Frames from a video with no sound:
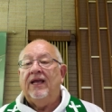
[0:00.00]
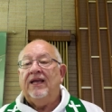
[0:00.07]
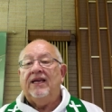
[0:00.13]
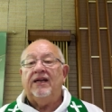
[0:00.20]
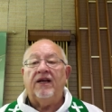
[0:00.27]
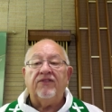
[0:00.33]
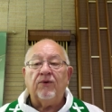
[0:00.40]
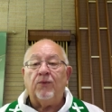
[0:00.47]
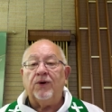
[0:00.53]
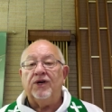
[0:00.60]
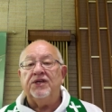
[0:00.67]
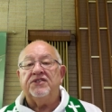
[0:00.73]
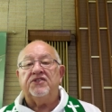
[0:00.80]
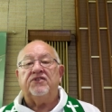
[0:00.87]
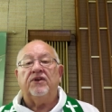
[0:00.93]
In other
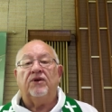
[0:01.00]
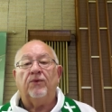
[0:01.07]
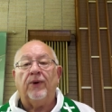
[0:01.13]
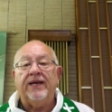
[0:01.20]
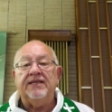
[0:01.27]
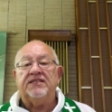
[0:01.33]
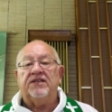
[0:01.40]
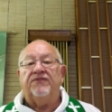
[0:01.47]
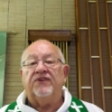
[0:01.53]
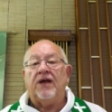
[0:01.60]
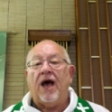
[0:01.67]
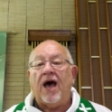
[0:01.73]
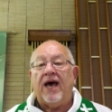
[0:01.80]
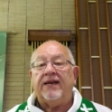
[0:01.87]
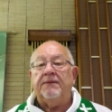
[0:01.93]
words, the grace of
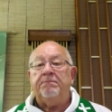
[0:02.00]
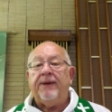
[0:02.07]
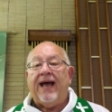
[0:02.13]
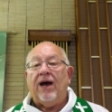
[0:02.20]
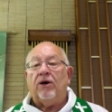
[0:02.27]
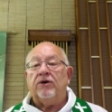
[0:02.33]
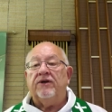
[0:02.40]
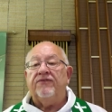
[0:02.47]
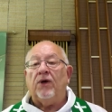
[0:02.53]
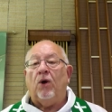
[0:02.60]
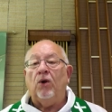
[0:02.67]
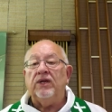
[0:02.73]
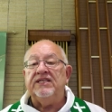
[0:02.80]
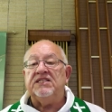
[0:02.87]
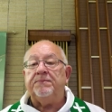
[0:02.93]
God and power of the
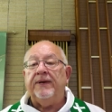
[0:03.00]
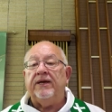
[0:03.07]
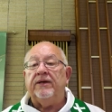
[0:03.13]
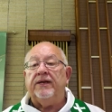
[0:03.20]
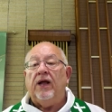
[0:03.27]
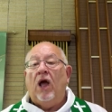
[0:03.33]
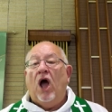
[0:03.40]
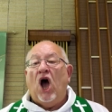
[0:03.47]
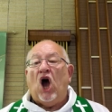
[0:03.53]
Holy Spirit